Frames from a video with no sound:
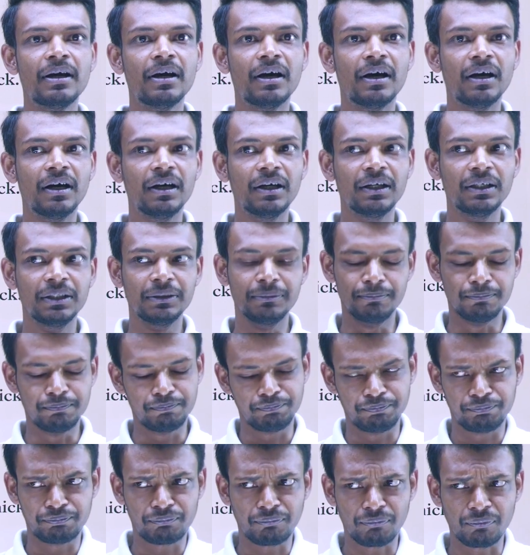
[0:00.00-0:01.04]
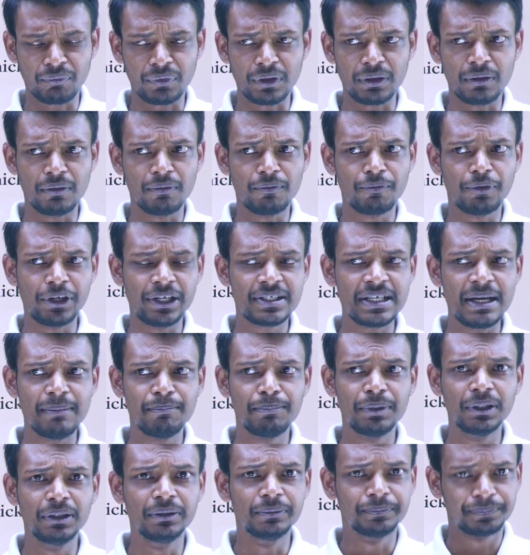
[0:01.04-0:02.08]
for
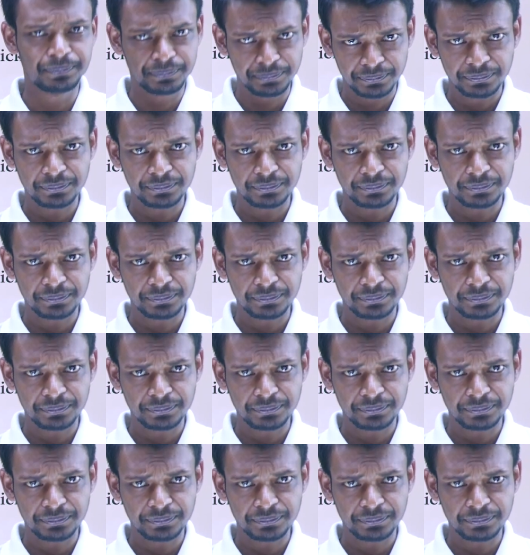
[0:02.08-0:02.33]
example,